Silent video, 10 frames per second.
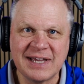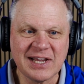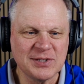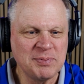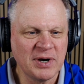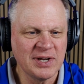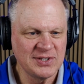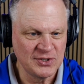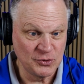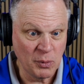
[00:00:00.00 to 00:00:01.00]

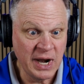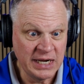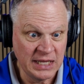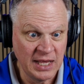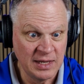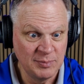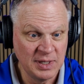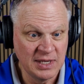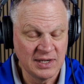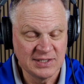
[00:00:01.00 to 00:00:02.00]
experiences radiate,
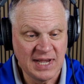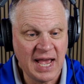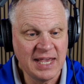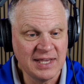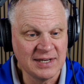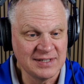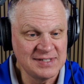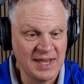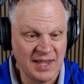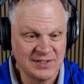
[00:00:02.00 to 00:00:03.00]
because I can
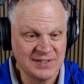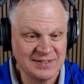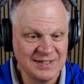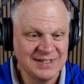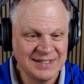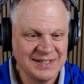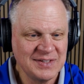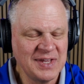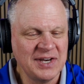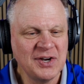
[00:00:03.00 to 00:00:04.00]
attest
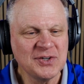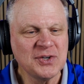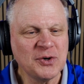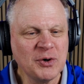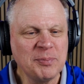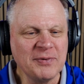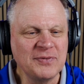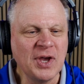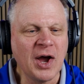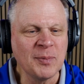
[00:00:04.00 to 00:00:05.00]
that here's a group of
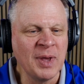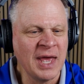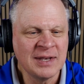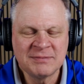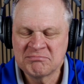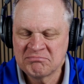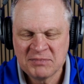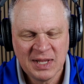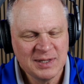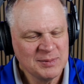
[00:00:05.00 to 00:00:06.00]
young men
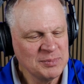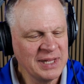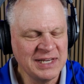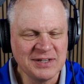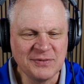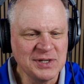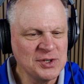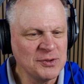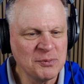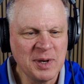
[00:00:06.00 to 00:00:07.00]
playing
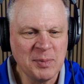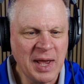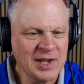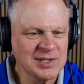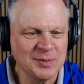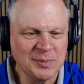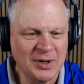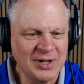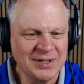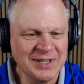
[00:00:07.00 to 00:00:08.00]
Division III
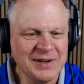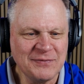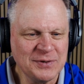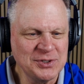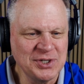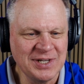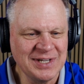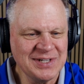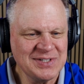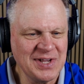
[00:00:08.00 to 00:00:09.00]
basketball in
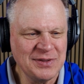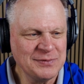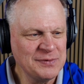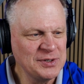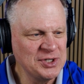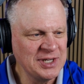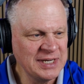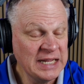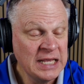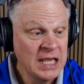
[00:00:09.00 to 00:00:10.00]
Virginia, Southern
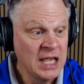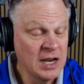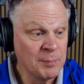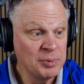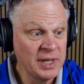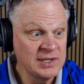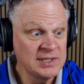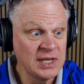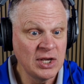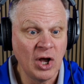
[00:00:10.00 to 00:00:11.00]
Virginia, in a place
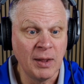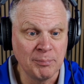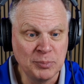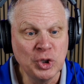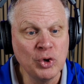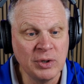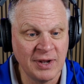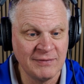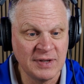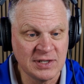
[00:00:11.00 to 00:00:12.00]
they call
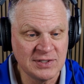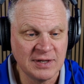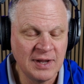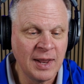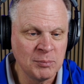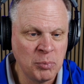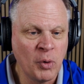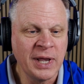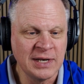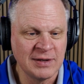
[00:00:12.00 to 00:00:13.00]
Buena Vista, not
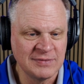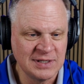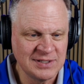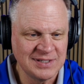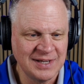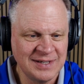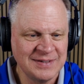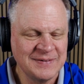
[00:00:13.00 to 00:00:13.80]
Buena Vista.